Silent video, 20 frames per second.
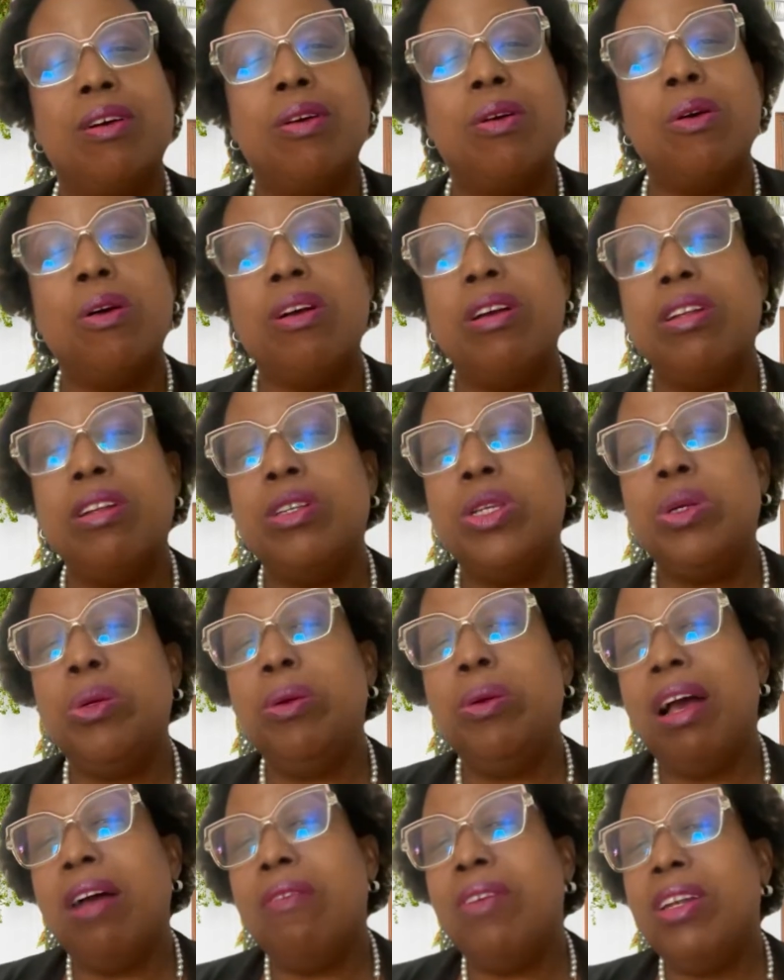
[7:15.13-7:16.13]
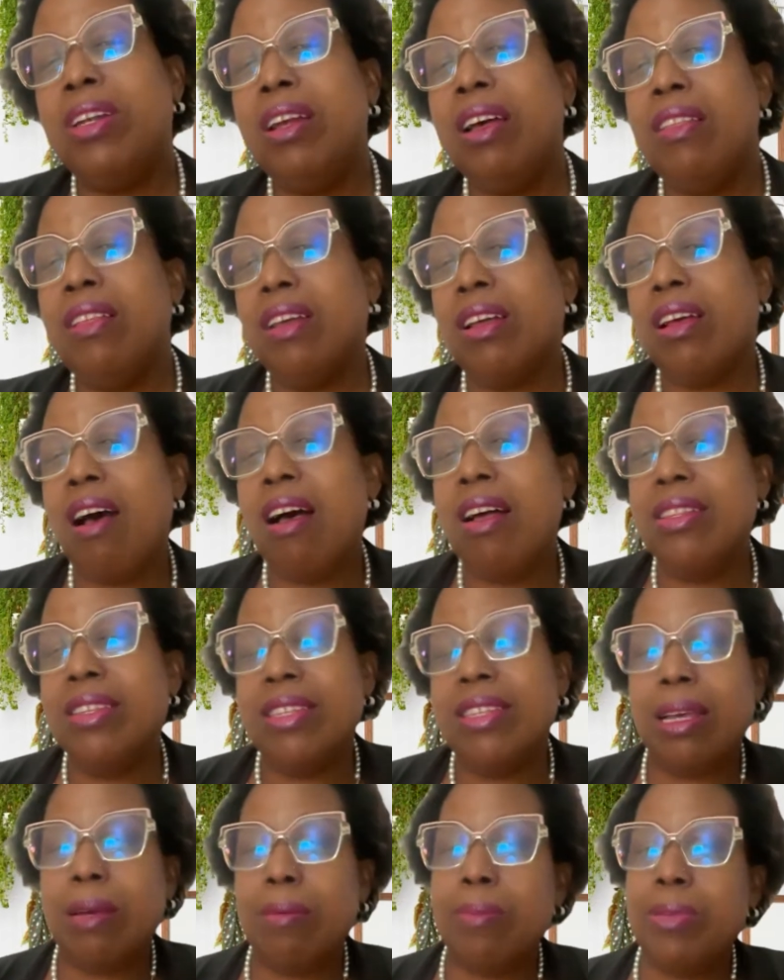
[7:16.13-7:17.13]
Or do you have another
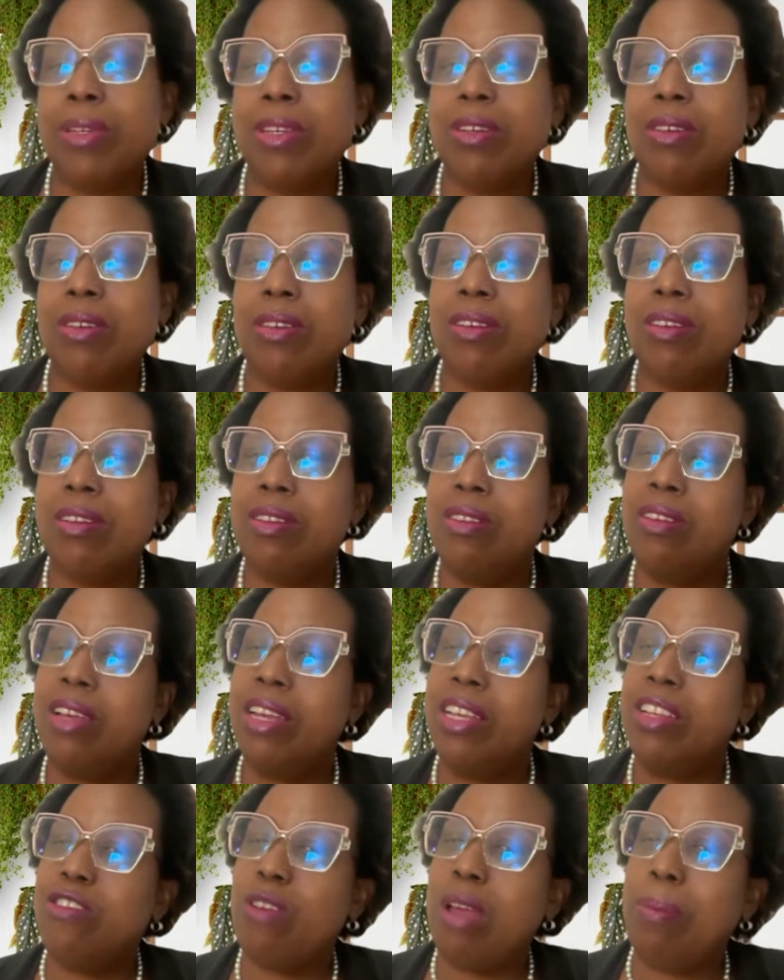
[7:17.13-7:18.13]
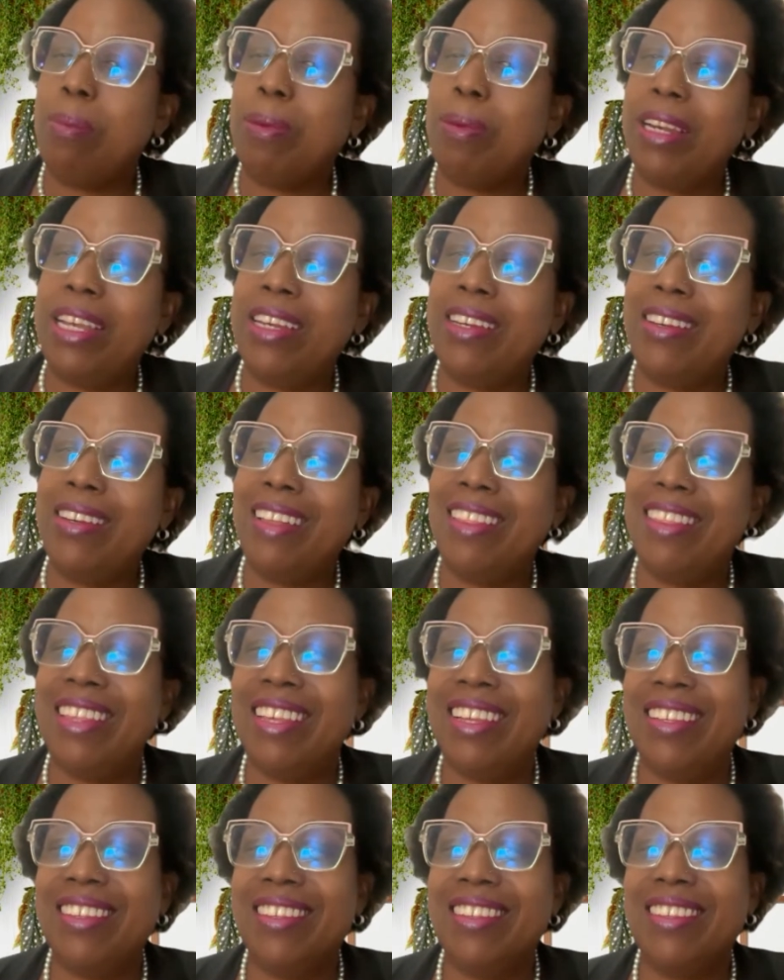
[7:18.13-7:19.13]
concept to extrapolate on
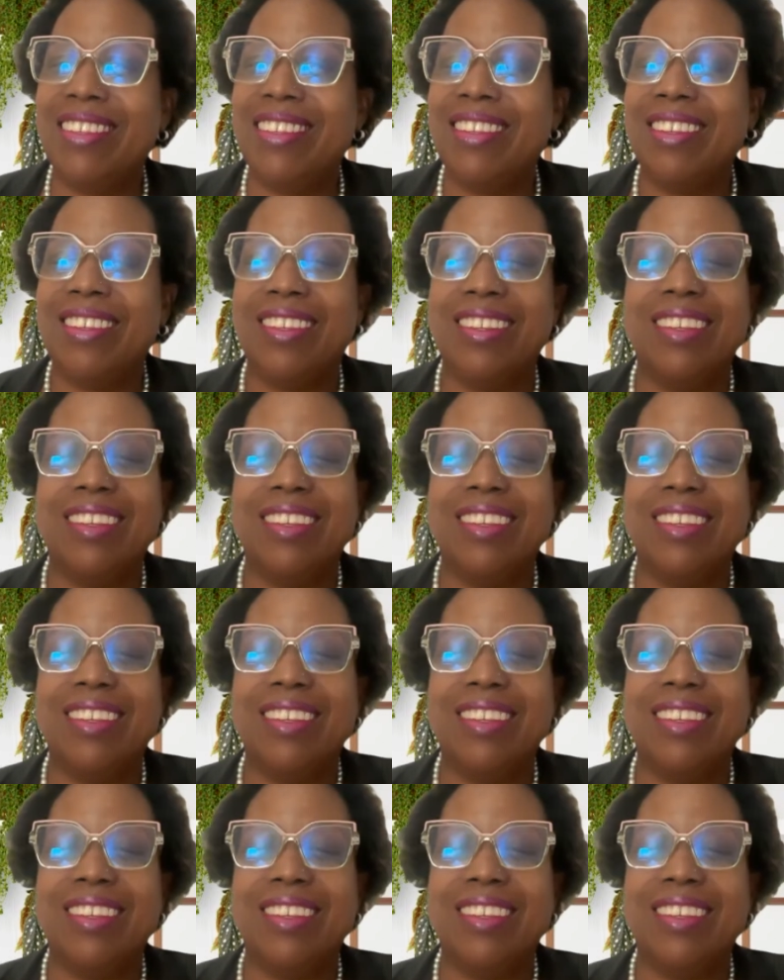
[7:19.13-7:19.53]
this?